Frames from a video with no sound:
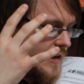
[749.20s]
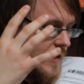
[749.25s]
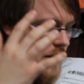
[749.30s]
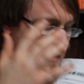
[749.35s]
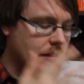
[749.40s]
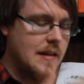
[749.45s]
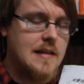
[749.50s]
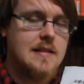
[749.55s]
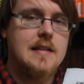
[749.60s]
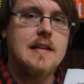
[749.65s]

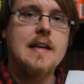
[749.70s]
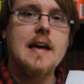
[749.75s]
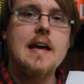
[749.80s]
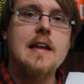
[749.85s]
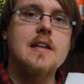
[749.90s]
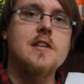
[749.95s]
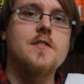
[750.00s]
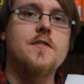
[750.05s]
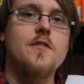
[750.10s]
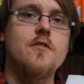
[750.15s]
This again
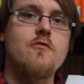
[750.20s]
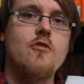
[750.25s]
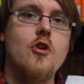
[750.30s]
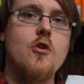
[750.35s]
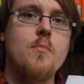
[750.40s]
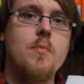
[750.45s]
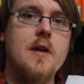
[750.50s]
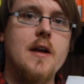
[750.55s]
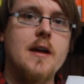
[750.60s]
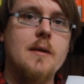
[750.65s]
is for
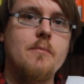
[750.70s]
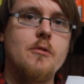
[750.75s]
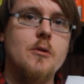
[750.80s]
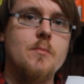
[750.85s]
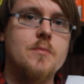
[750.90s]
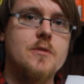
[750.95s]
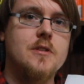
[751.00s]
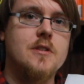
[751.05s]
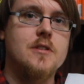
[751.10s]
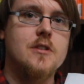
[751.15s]
role-playing
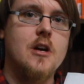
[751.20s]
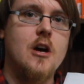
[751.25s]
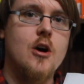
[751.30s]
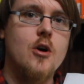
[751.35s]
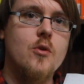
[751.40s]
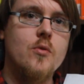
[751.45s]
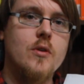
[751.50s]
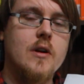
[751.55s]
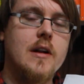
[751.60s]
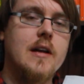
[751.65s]
purposes
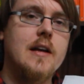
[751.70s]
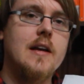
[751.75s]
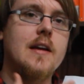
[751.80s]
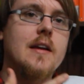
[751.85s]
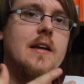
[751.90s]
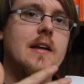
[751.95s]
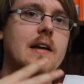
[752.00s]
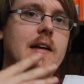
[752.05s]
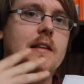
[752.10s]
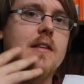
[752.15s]

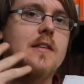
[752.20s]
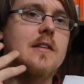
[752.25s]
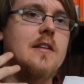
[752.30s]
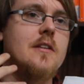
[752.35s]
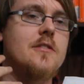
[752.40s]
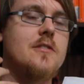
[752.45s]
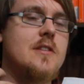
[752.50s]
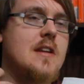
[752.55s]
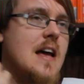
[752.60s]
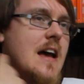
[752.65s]
only. It
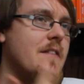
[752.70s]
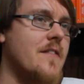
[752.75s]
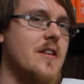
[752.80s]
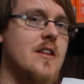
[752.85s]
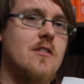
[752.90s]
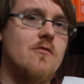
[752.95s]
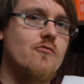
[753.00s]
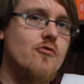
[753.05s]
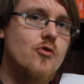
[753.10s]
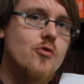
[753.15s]
doesn't have
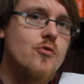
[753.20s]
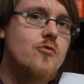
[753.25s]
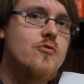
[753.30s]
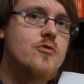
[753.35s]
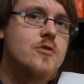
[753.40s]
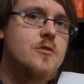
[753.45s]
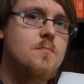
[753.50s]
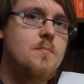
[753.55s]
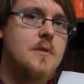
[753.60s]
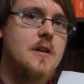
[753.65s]
any
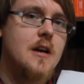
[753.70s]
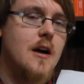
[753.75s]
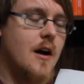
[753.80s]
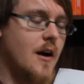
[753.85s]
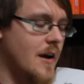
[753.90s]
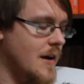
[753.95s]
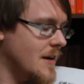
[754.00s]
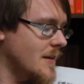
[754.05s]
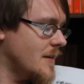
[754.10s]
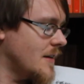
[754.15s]
rules
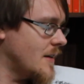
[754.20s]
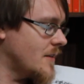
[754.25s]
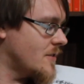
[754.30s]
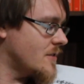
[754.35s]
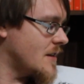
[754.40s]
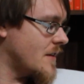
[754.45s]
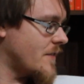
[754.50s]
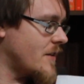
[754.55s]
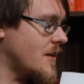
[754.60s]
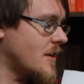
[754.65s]
behind it. It
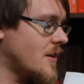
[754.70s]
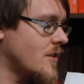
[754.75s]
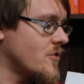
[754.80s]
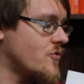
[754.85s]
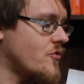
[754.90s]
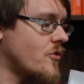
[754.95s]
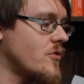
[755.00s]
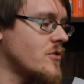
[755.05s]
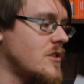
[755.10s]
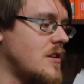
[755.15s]
doesn't have any
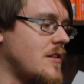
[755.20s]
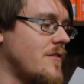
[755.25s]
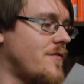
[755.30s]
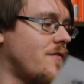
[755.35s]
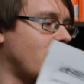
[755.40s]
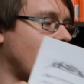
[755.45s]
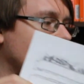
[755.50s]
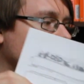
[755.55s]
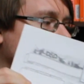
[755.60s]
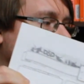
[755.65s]
controls. And then
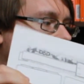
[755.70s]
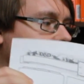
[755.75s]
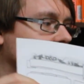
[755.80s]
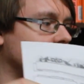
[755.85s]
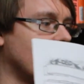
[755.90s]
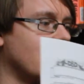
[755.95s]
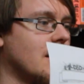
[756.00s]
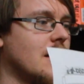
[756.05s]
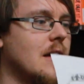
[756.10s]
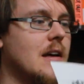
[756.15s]

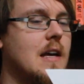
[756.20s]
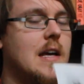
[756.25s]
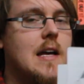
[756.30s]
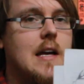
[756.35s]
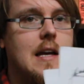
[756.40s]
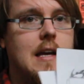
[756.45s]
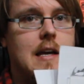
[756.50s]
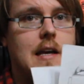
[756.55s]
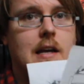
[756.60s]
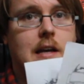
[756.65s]
finally,
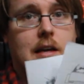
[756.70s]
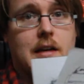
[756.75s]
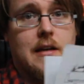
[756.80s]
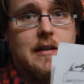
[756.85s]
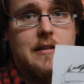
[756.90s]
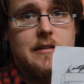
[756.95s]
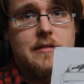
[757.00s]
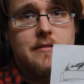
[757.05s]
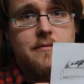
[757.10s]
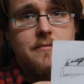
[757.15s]

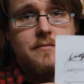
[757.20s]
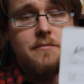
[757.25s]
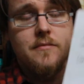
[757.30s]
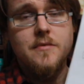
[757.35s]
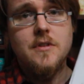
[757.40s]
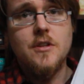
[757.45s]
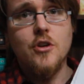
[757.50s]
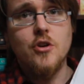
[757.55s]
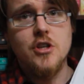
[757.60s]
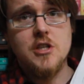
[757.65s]

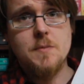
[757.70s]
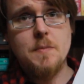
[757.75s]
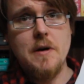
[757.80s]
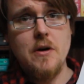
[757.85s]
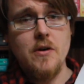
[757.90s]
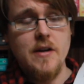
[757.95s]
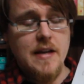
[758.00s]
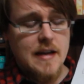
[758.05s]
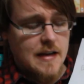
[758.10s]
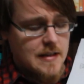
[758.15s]
your
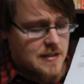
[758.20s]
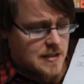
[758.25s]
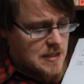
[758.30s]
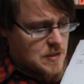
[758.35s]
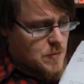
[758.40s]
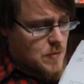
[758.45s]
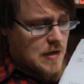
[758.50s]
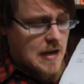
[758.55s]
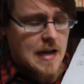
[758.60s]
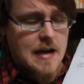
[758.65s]

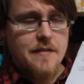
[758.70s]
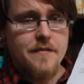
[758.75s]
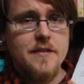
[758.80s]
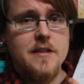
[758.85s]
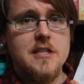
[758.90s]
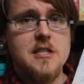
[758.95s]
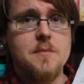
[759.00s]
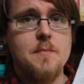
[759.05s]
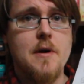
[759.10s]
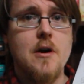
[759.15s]
spellcasters will have
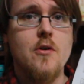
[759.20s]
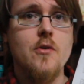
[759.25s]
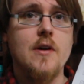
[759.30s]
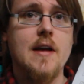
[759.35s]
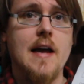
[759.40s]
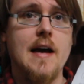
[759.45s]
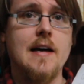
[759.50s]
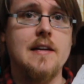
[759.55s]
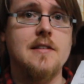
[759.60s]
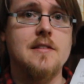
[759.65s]
this
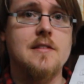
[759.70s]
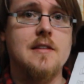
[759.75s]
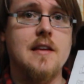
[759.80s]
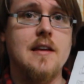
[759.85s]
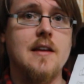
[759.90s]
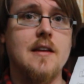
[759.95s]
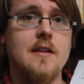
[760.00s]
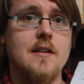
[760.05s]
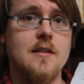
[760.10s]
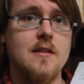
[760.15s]

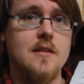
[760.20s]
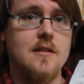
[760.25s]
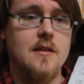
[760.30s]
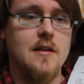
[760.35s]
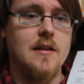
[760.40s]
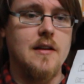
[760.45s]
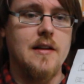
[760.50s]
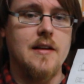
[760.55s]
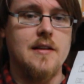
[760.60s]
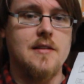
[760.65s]
spellcasting
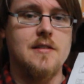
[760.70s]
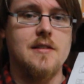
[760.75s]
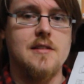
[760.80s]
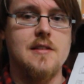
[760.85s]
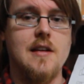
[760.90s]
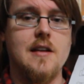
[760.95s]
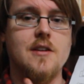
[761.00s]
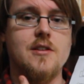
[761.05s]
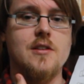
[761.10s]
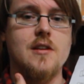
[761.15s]
list,
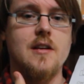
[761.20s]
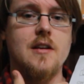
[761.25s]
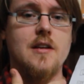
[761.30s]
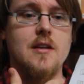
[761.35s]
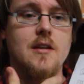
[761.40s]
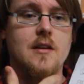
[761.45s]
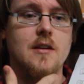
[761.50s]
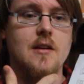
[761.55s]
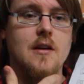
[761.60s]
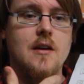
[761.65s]

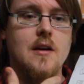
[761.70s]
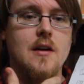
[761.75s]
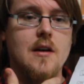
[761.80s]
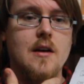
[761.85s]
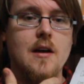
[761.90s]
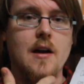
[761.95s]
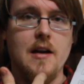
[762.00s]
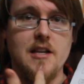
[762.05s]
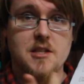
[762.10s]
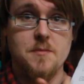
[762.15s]
essentially
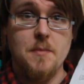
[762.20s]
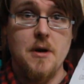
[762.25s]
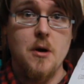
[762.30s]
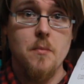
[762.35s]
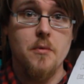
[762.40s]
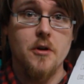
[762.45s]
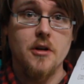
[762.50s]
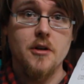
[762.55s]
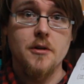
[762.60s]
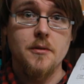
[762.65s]
a spell
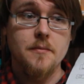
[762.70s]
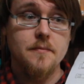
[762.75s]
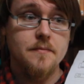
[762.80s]
book.